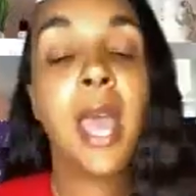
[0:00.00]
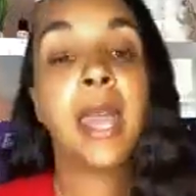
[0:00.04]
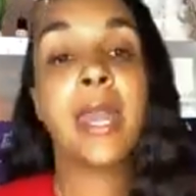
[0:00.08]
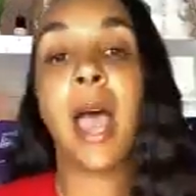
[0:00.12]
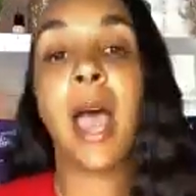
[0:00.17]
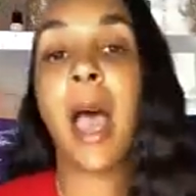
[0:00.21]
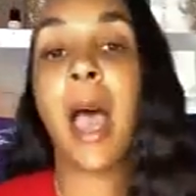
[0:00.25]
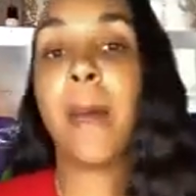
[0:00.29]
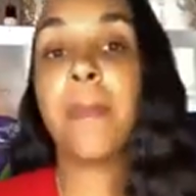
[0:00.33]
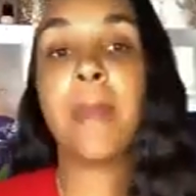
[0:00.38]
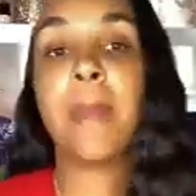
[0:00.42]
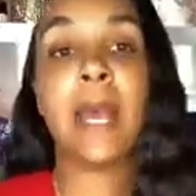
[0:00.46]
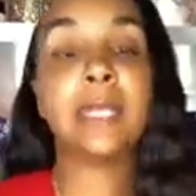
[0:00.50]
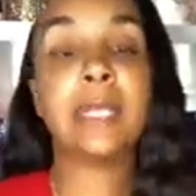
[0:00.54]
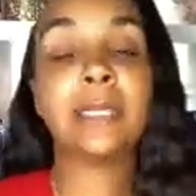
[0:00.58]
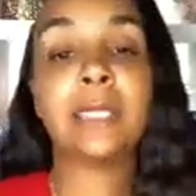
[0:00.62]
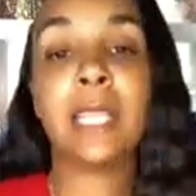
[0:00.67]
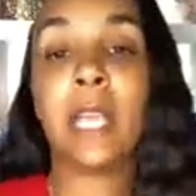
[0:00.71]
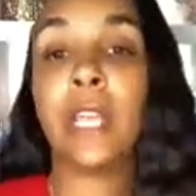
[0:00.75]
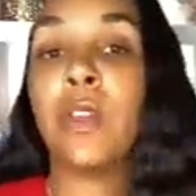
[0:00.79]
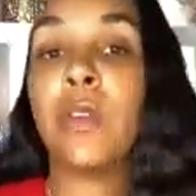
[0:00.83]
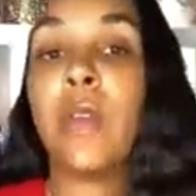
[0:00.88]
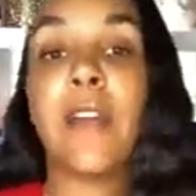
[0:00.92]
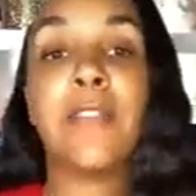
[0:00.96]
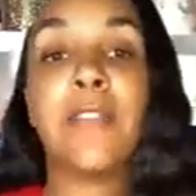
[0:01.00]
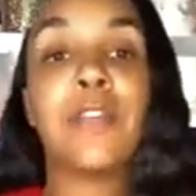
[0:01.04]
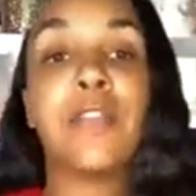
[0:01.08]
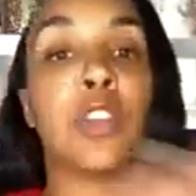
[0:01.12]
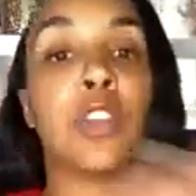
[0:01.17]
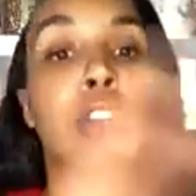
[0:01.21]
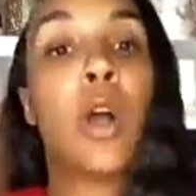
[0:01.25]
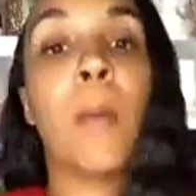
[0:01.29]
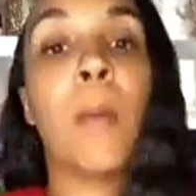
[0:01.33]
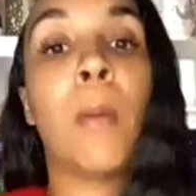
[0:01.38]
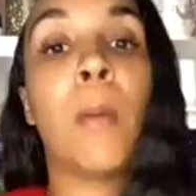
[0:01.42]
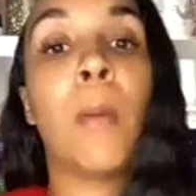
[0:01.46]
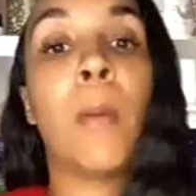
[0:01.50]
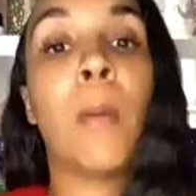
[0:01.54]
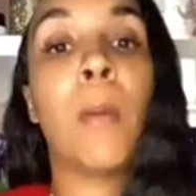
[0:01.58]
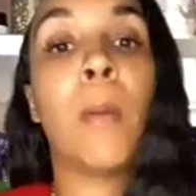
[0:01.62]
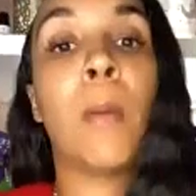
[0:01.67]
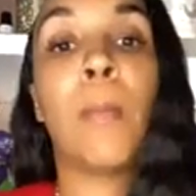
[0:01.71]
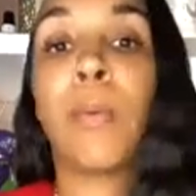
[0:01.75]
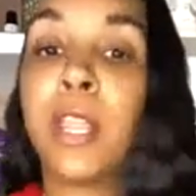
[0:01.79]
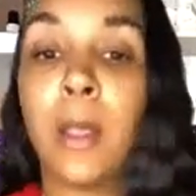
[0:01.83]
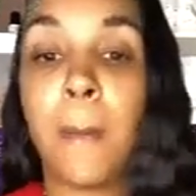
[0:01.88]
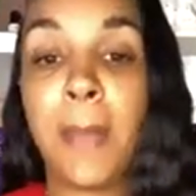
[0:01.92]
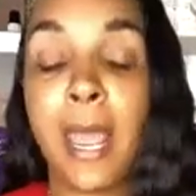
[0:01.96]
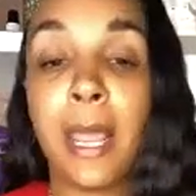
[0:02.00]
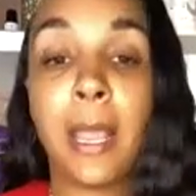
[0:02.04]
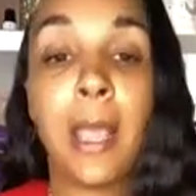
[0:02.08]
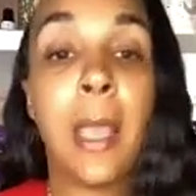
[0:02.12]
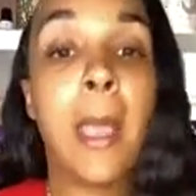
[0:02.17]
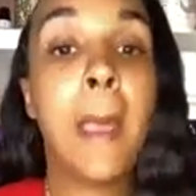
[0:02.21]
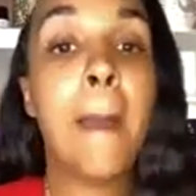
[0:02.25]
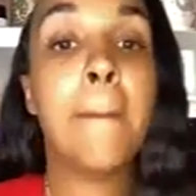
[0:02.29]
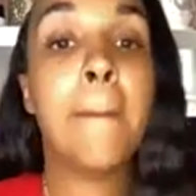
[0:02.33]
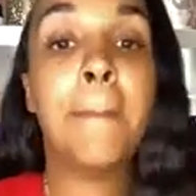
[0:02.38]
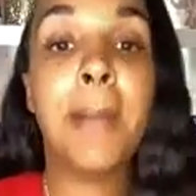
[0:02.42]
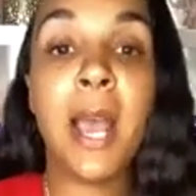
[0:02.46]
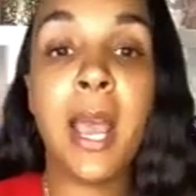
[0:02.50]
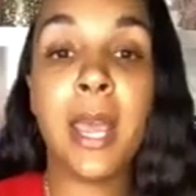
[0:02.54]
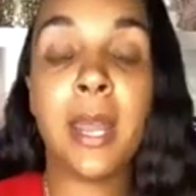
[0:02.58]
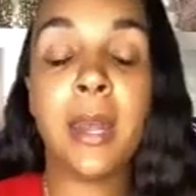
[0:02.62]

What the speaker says: Now, I'm not saying you have to go break your bank,